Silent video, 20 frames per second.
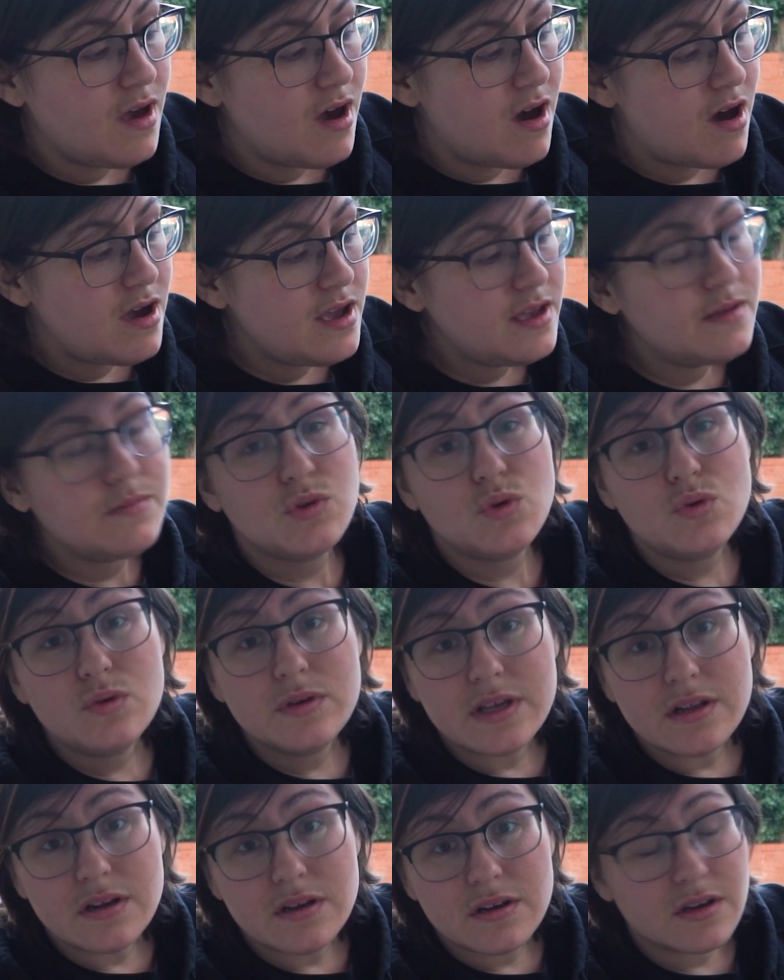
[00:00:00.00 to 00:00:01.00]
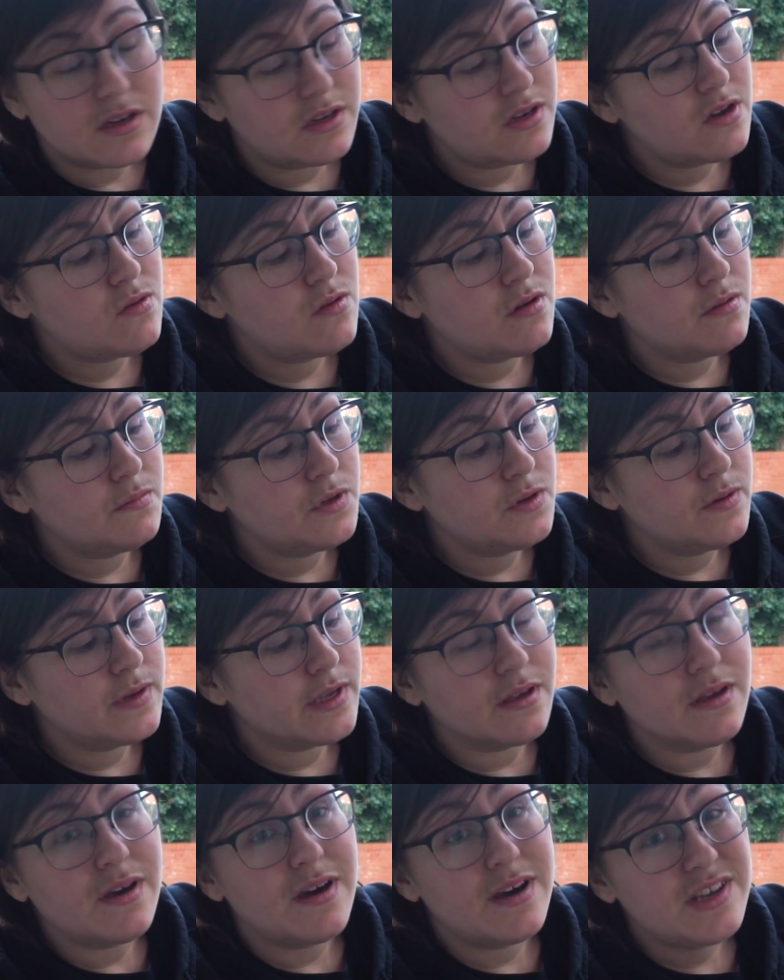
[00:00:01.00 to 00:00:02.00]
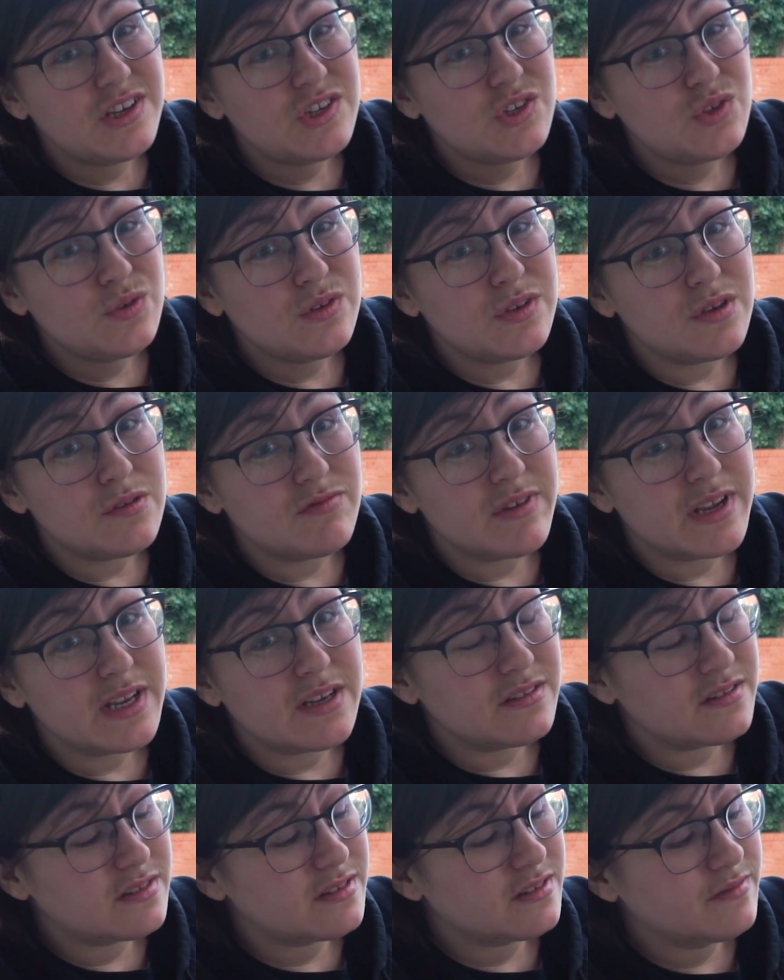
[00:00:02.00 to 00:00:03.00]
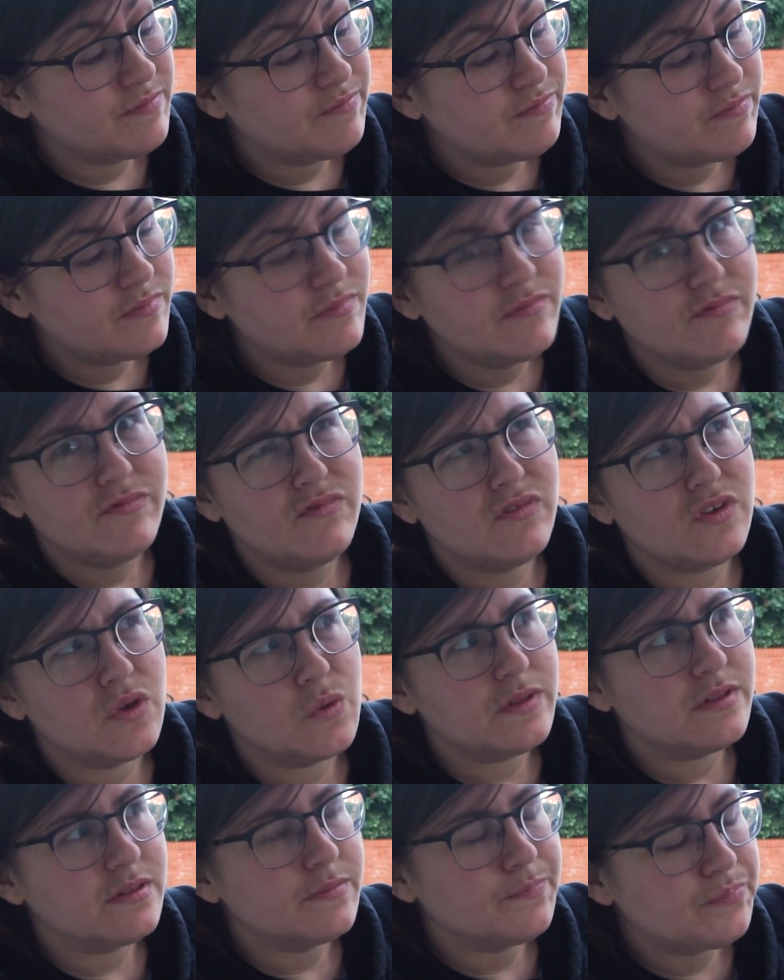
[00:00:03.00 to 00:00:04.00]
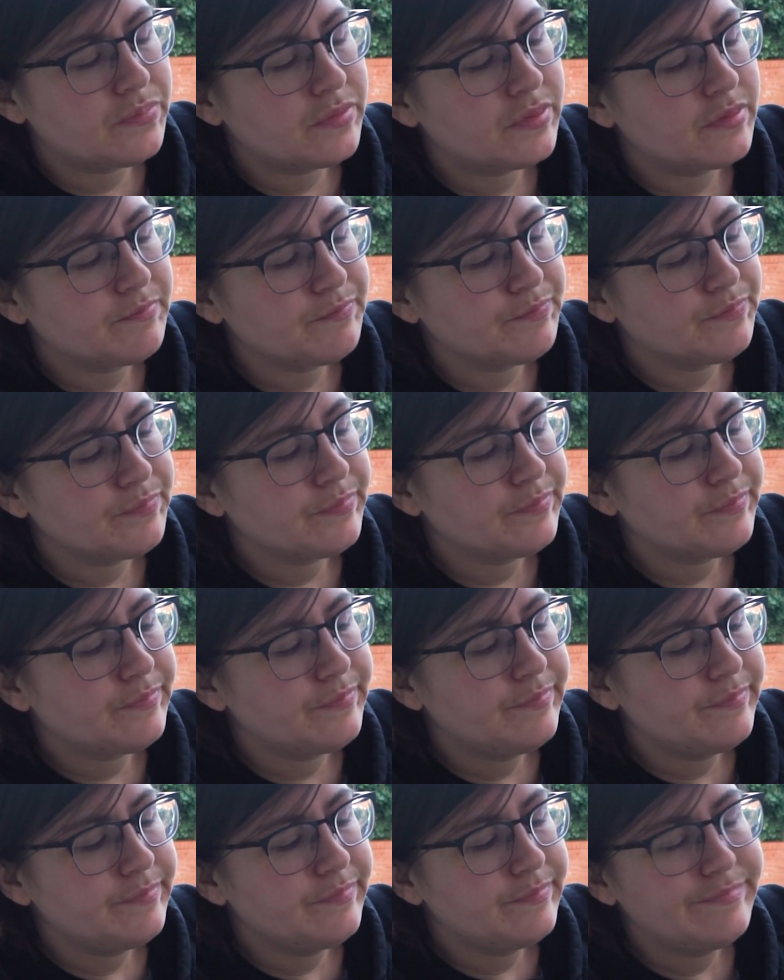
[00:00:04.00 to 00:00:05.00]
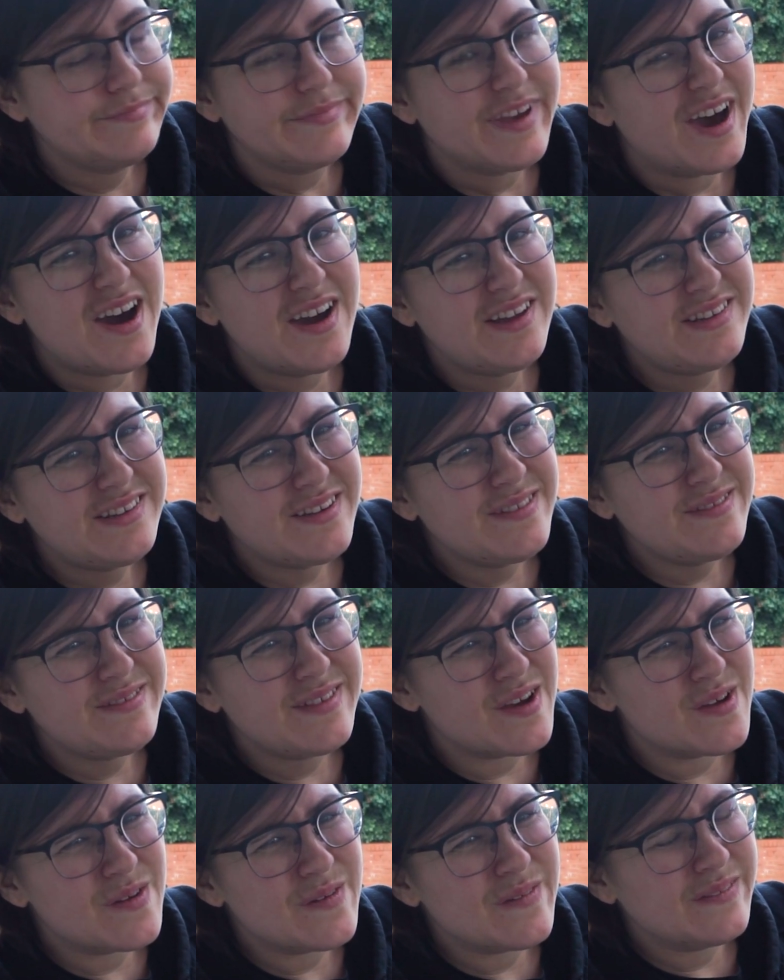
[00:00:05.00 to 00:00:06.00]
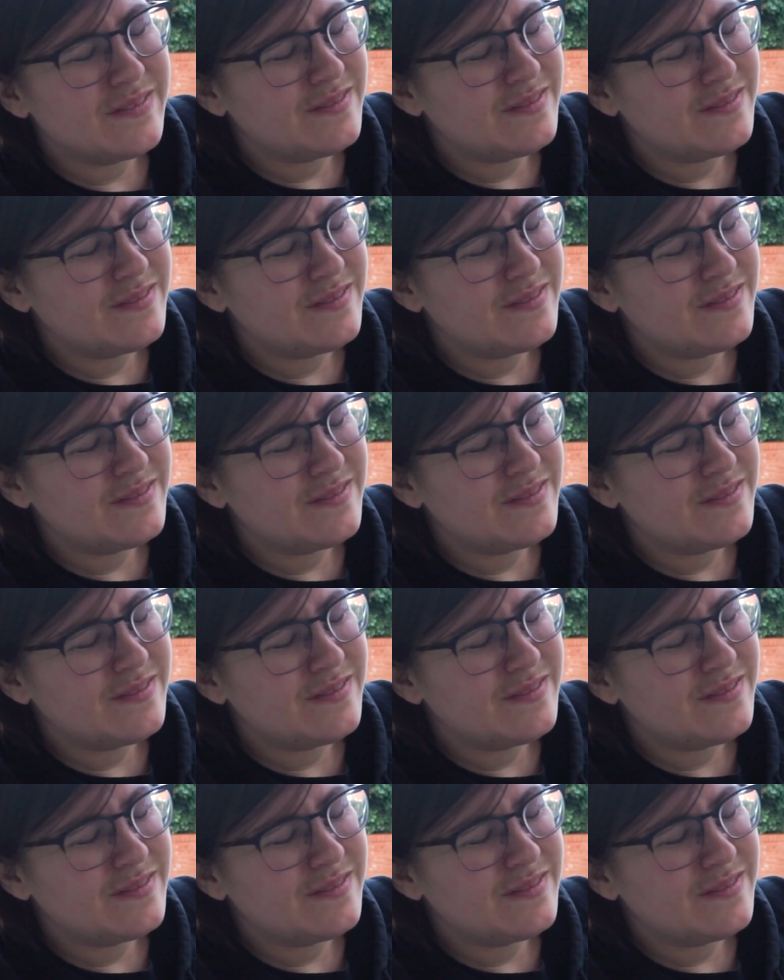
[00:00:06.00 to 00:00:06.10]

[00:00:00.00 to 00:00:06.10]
I am talking like I know what I'm doing. I assure you, readers, viewers, I don't know